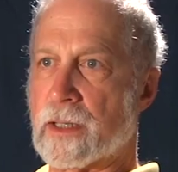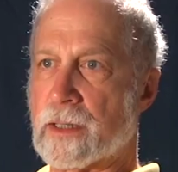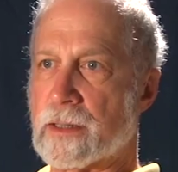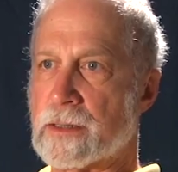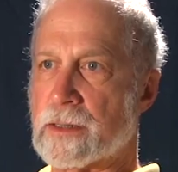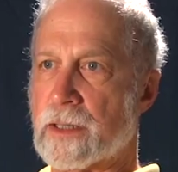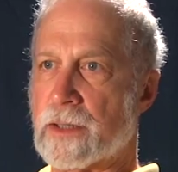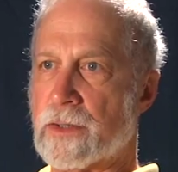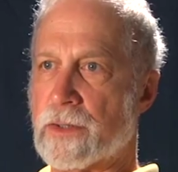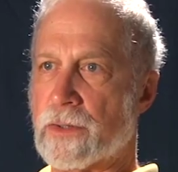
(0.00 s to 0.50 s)
to
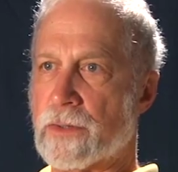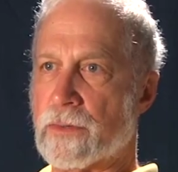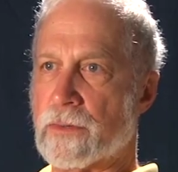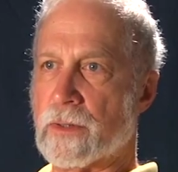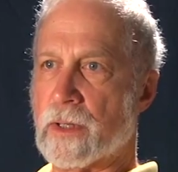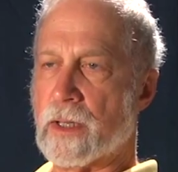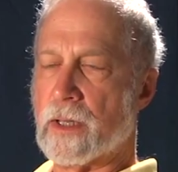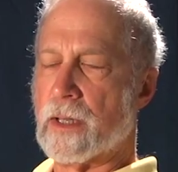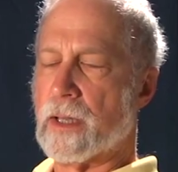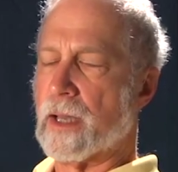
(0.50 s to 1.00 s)
continue.
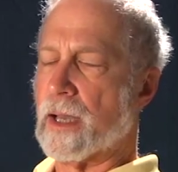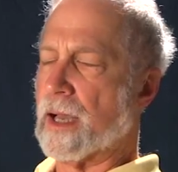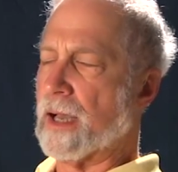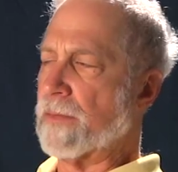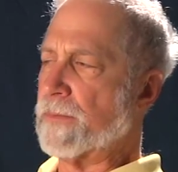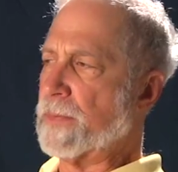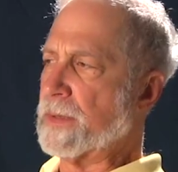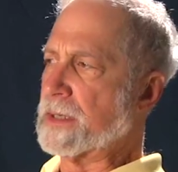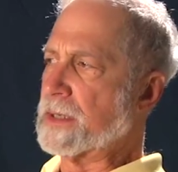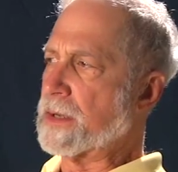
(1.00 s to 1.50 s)

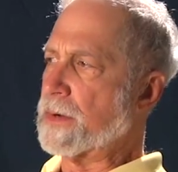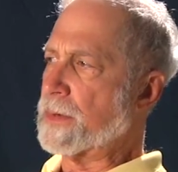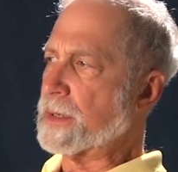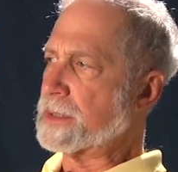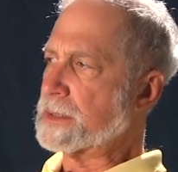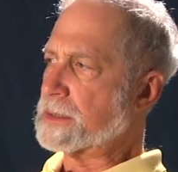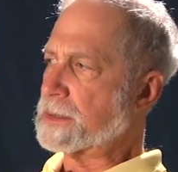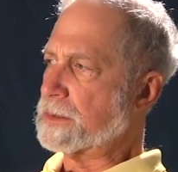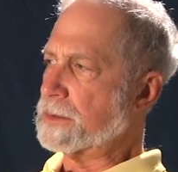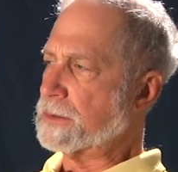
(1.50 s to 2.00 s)
I've been
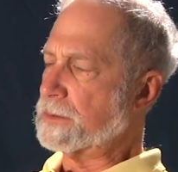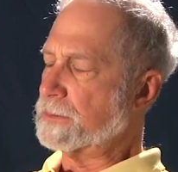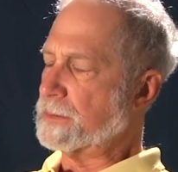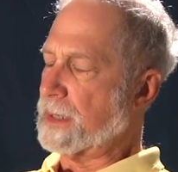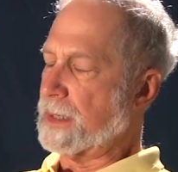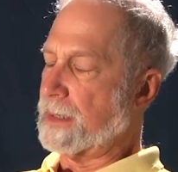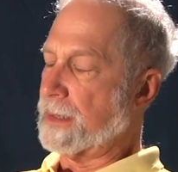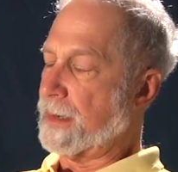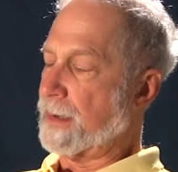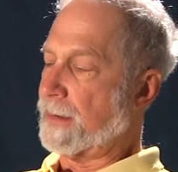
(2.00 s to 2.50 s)
going to,
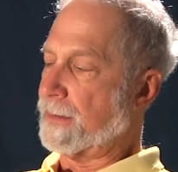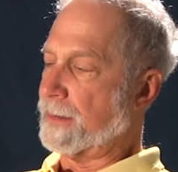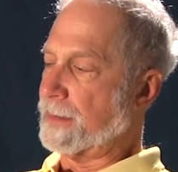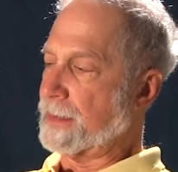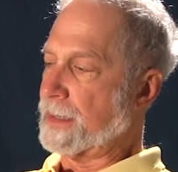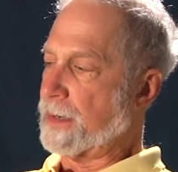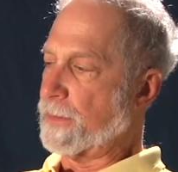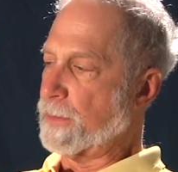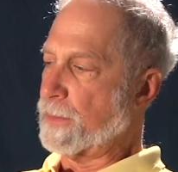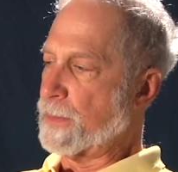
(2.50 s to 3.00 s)
and now I
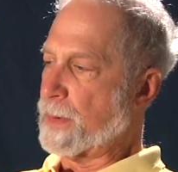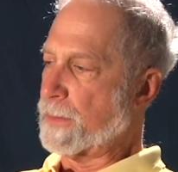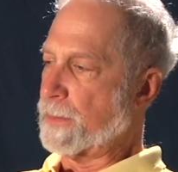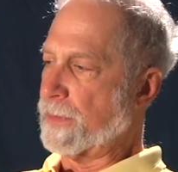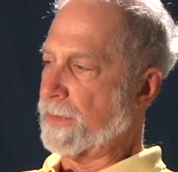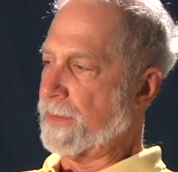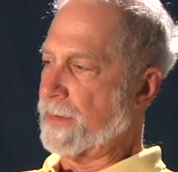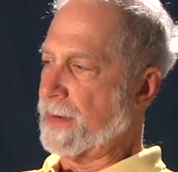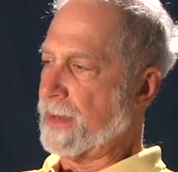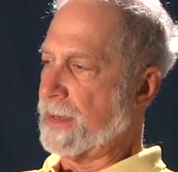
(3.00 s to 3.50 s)
can't
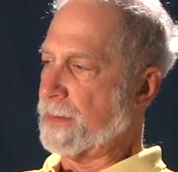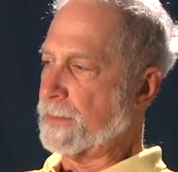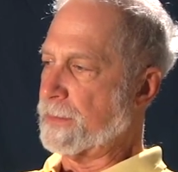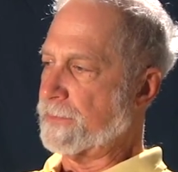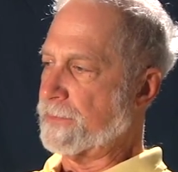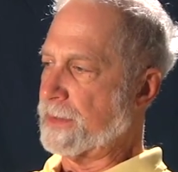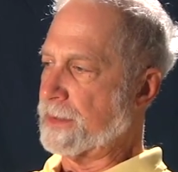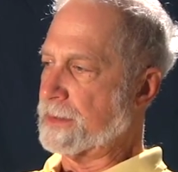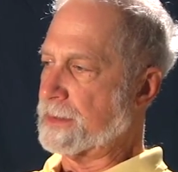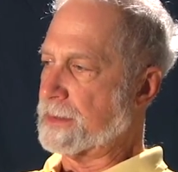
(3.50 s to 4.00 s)
remember the name
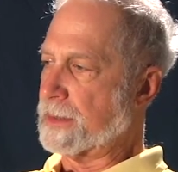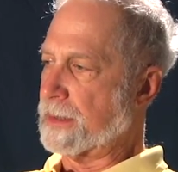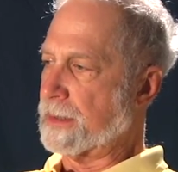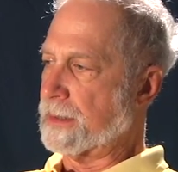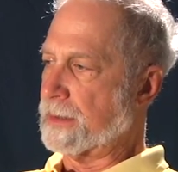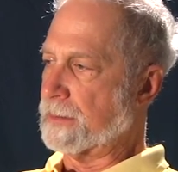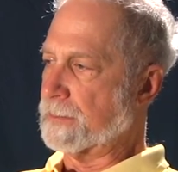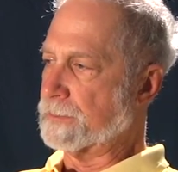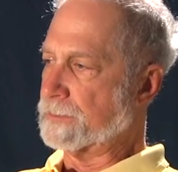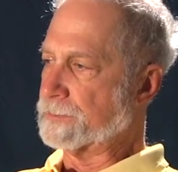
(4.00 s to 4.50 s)
of it.
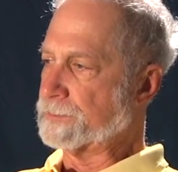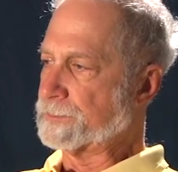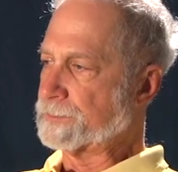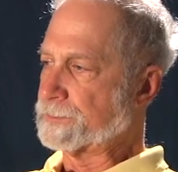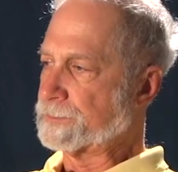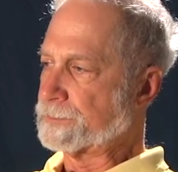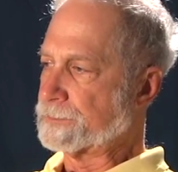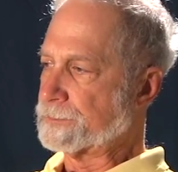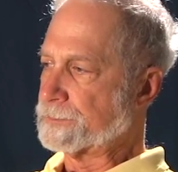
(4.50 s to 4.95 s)
Um,